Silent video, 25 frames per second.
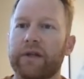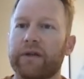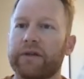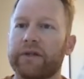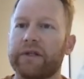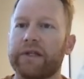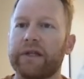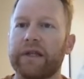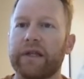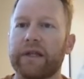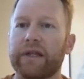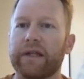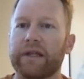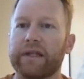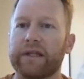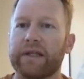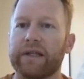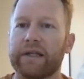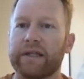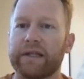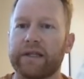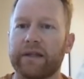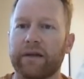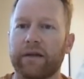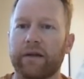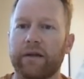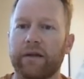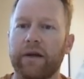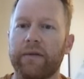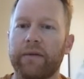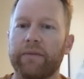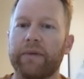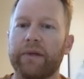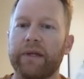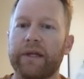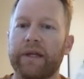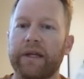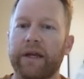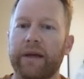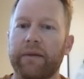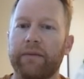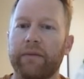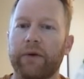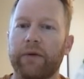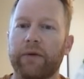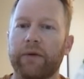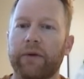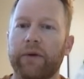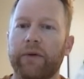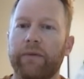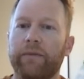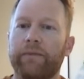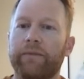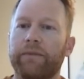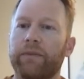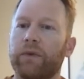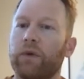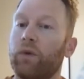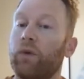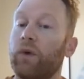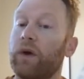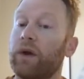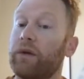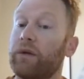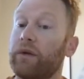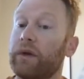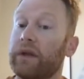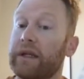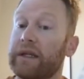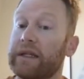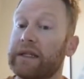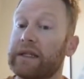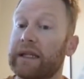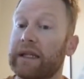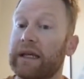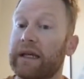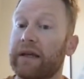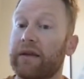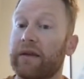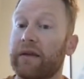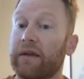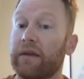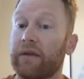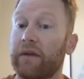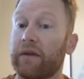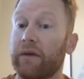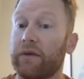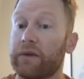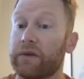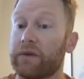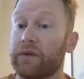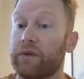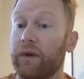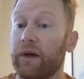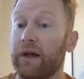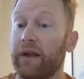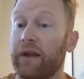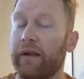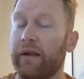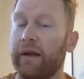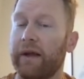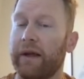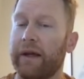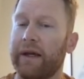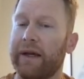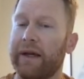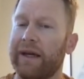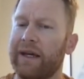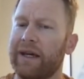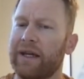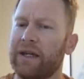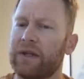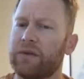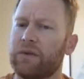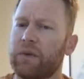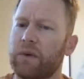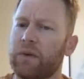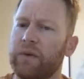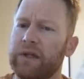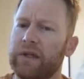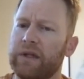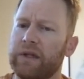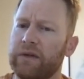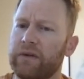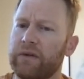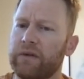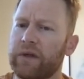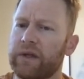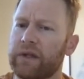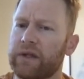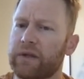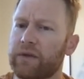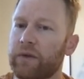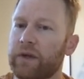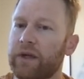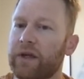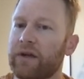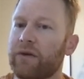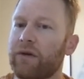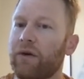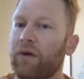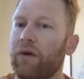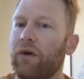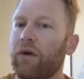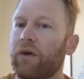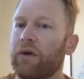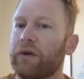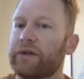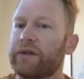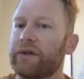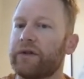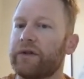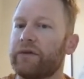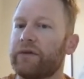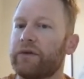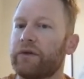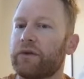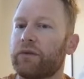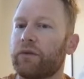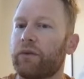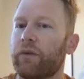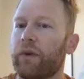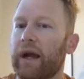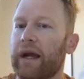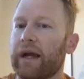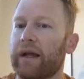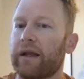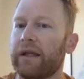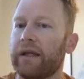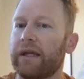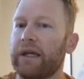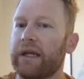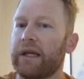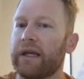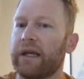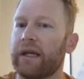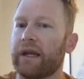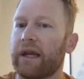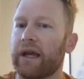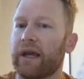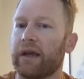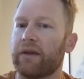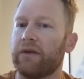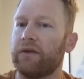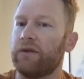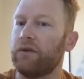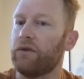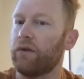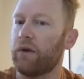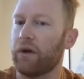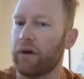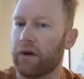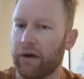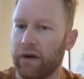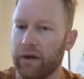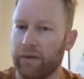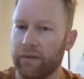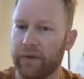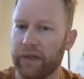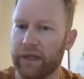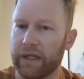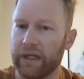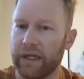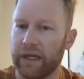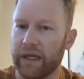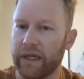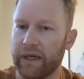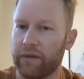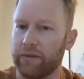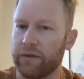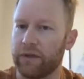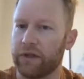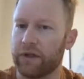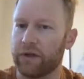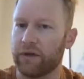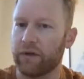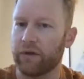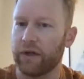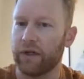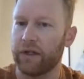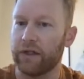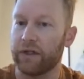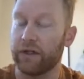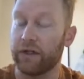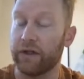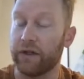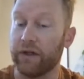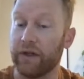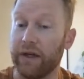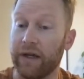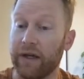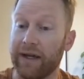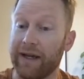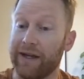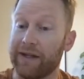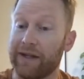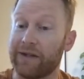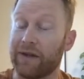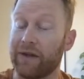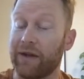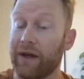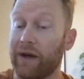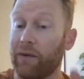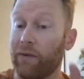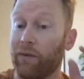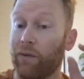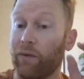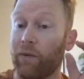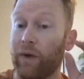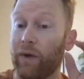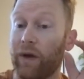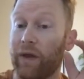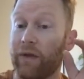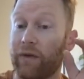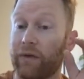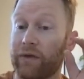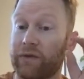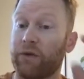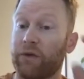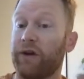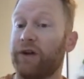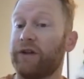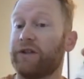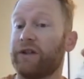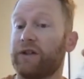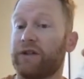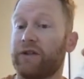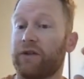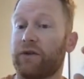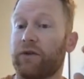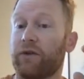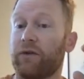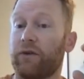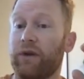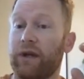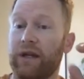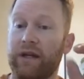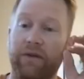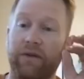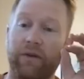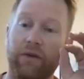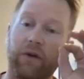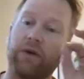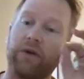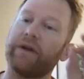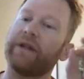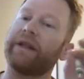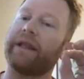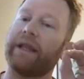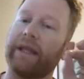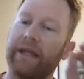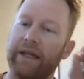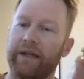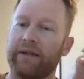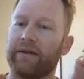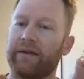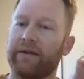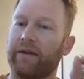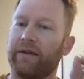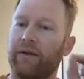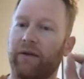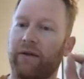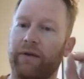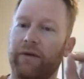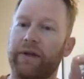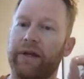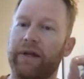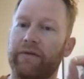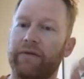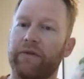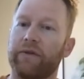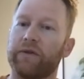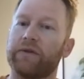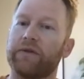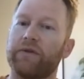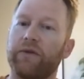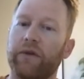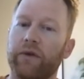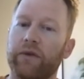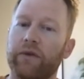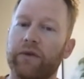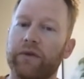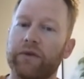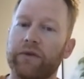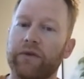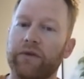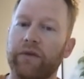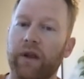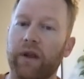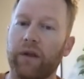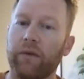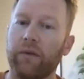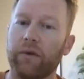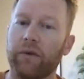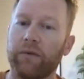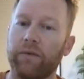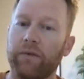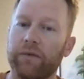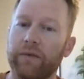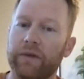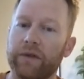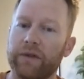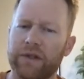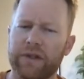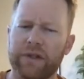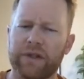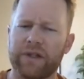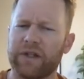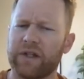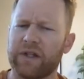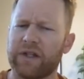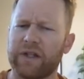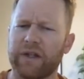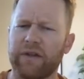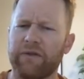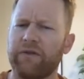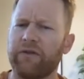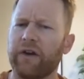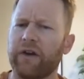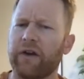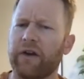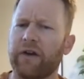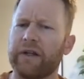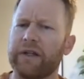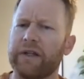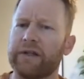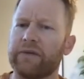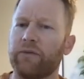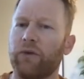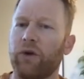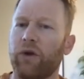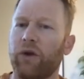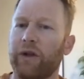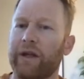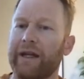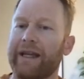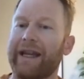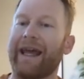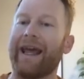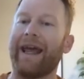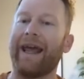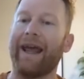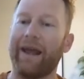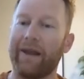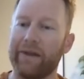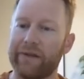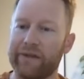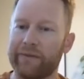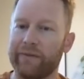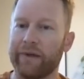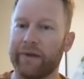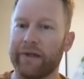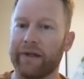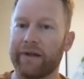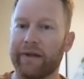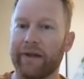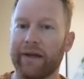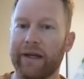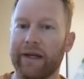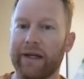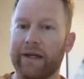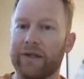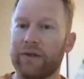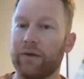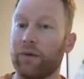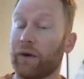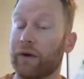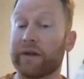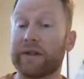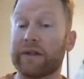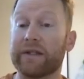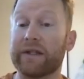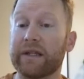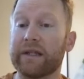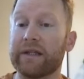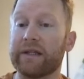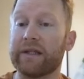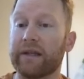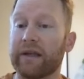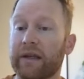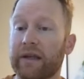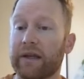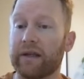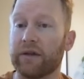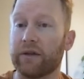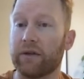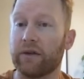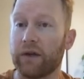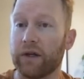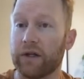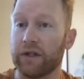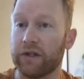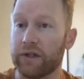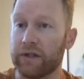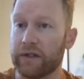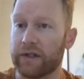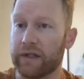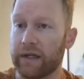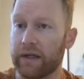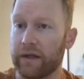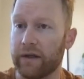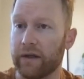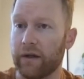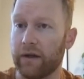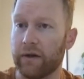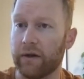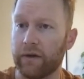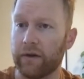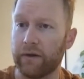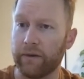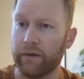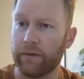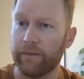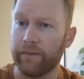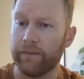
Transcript: You'll see that this has the little CompanyCam logo. One really slick thing, though, as well, is when we do this, we can also directly connect to our CompanyCam integration so that when those projects are created, they're already linked and already have those photos available. This is just a very small enhancement to our existing integrations that you can do.